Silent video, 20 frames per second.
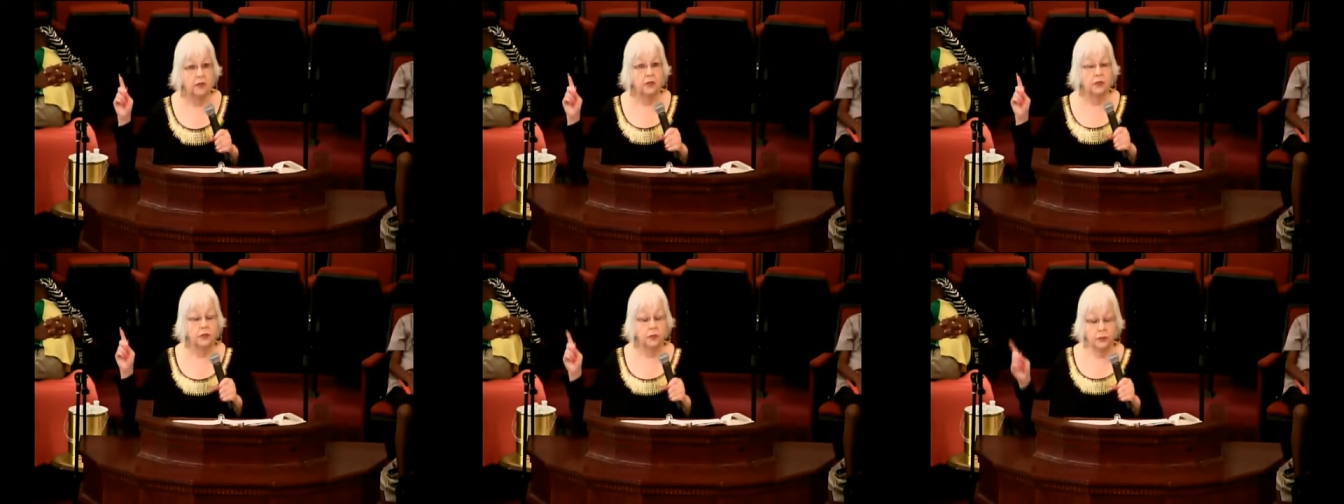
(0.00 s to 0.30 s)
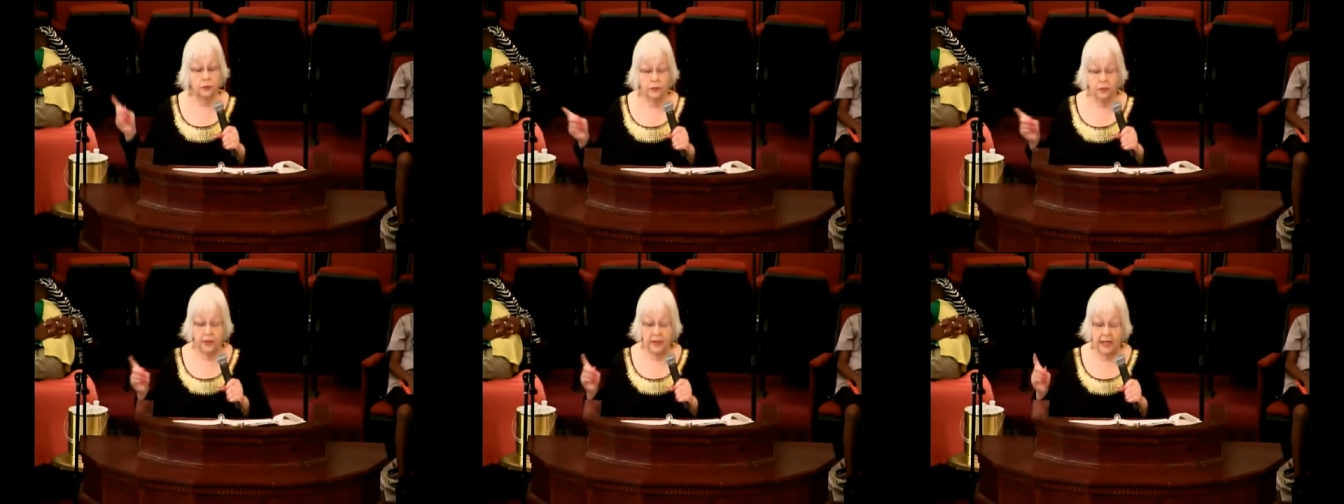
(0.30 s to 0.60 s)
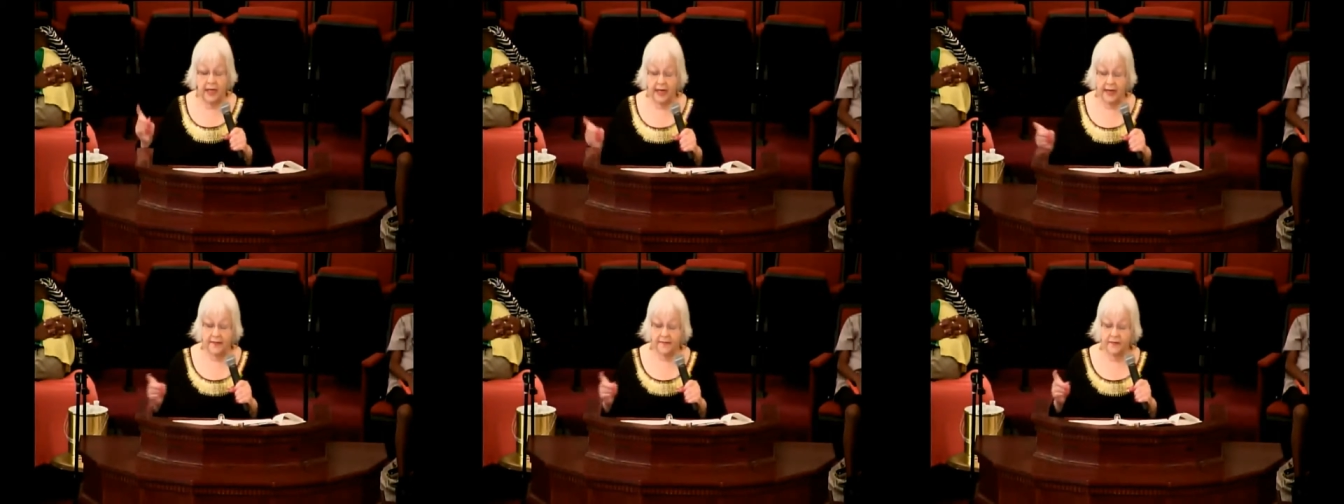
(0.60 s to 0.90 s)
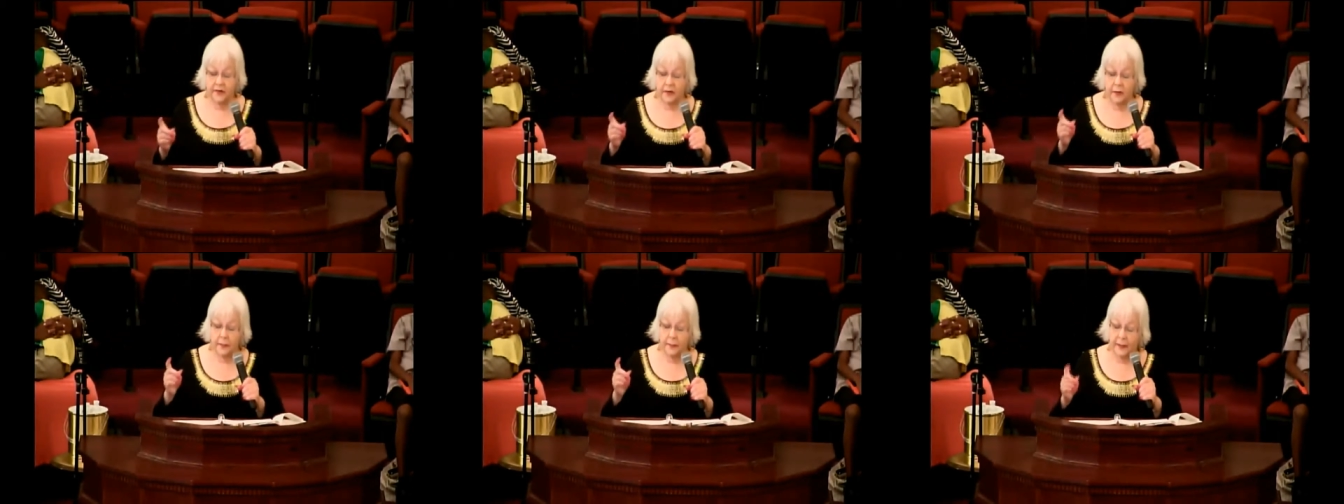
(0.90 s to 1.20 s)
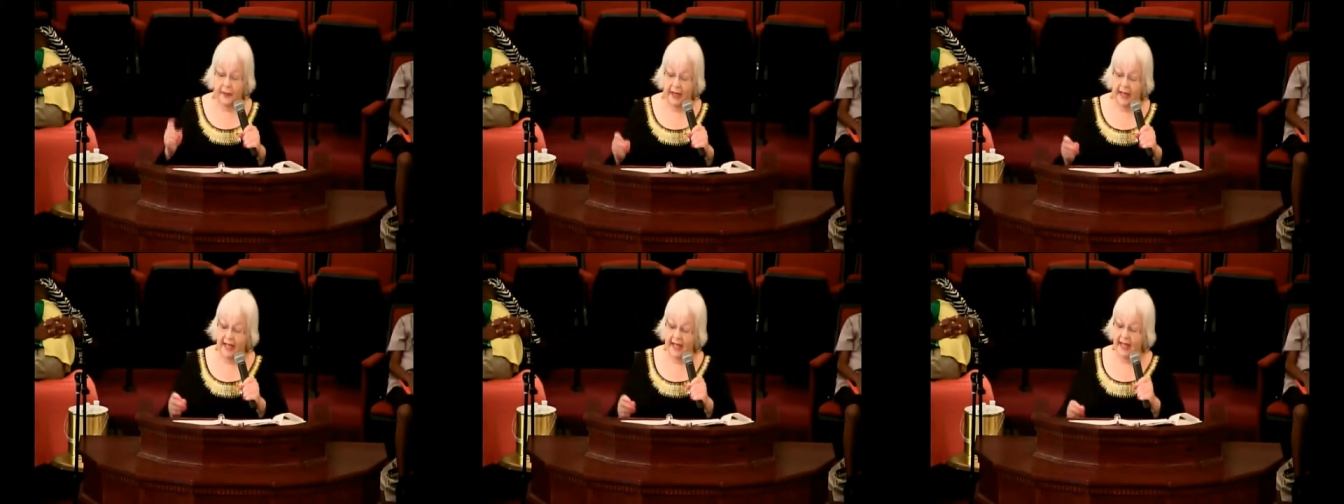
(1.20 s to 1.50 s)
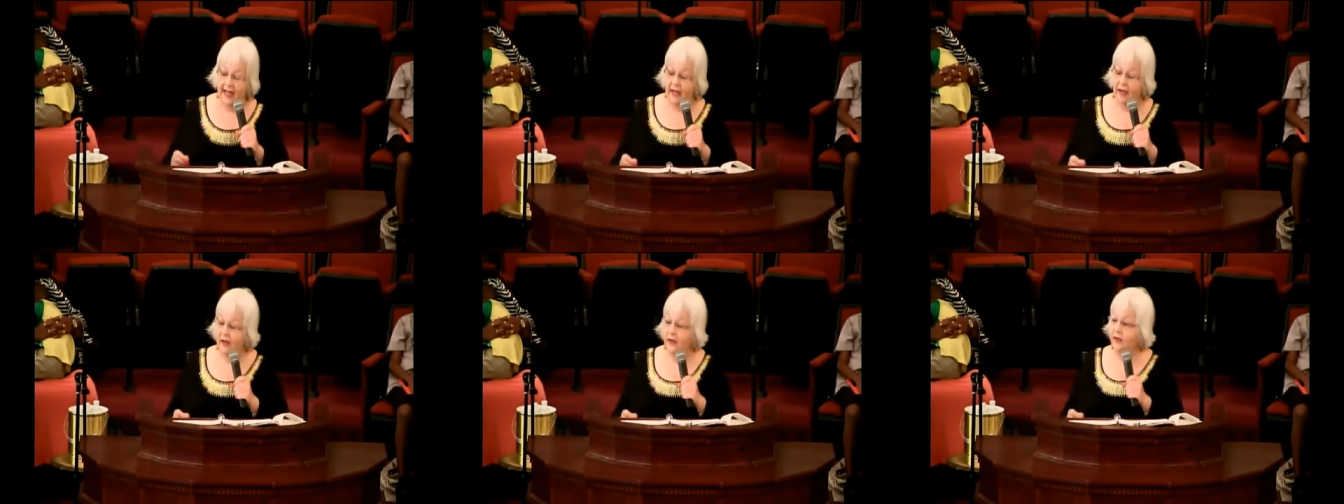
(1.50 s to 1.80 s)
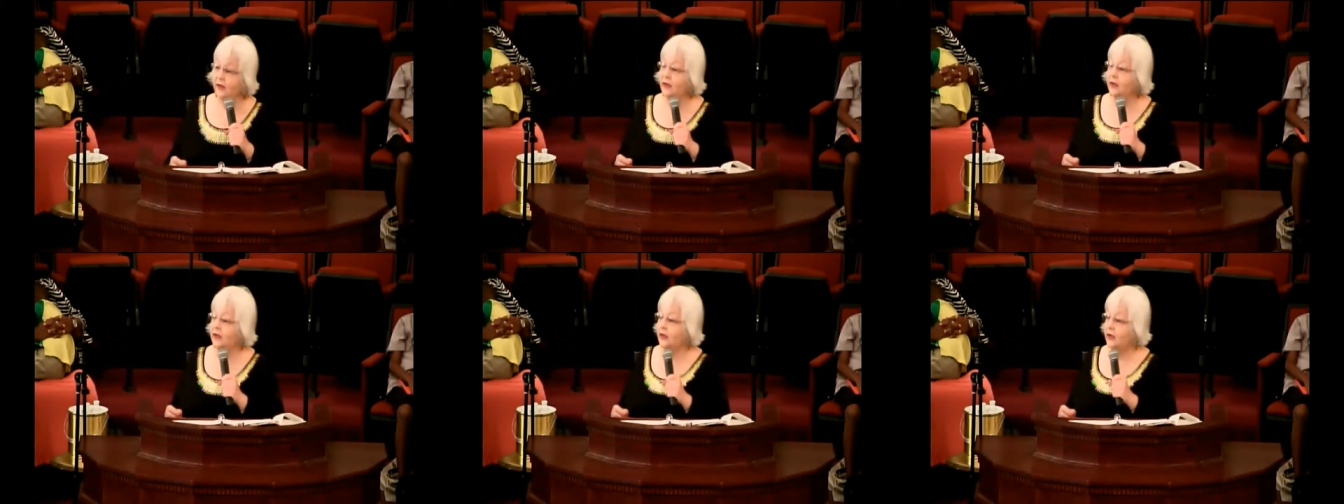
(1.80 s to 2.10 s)
You never
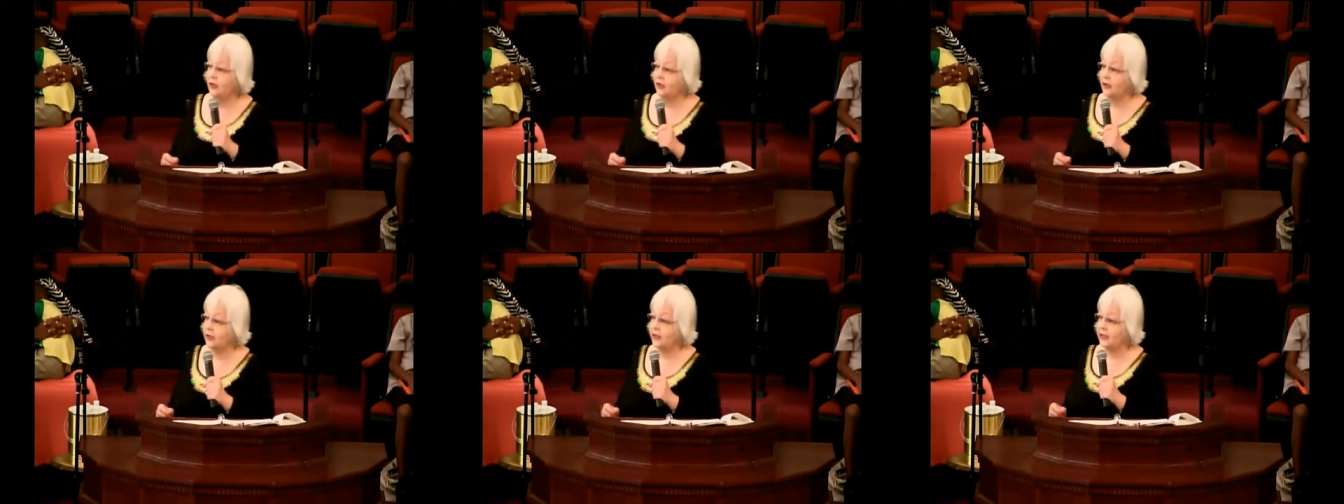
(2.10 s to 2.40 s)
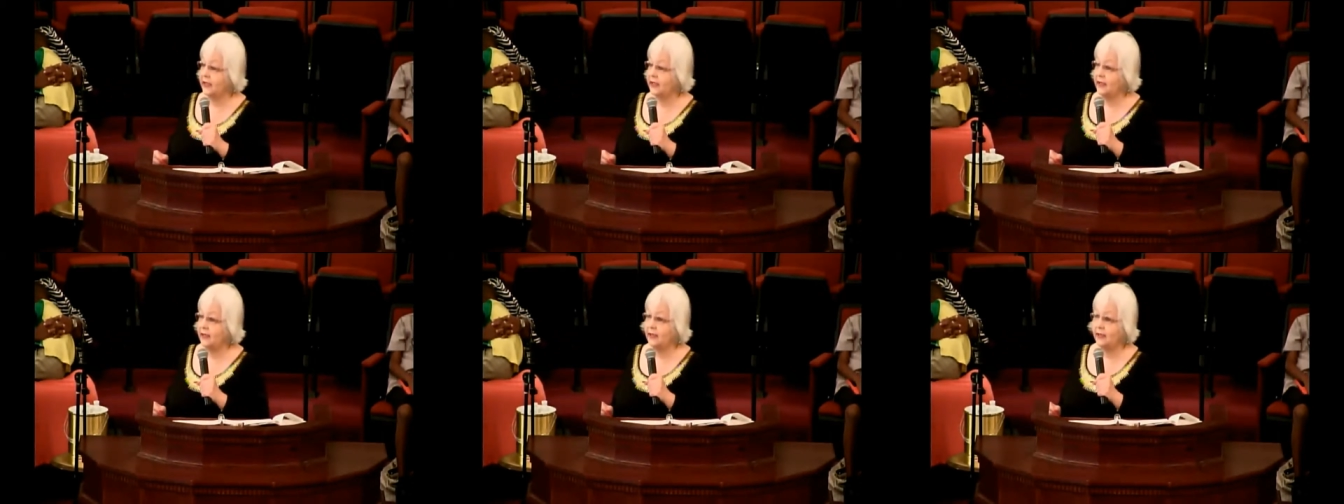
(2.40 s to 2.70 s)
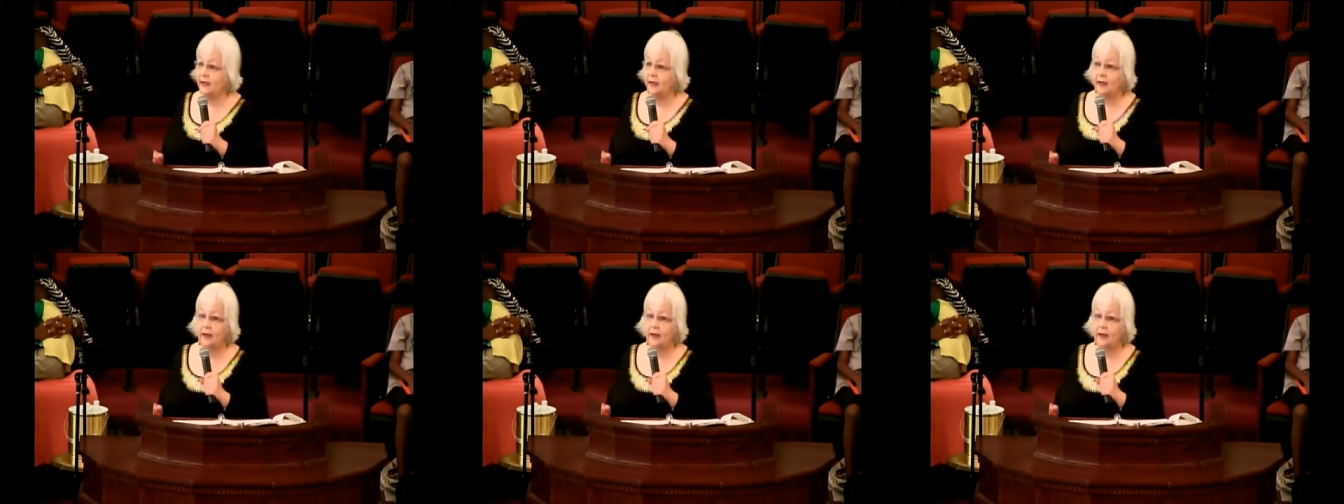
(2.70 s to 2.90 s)
plow looking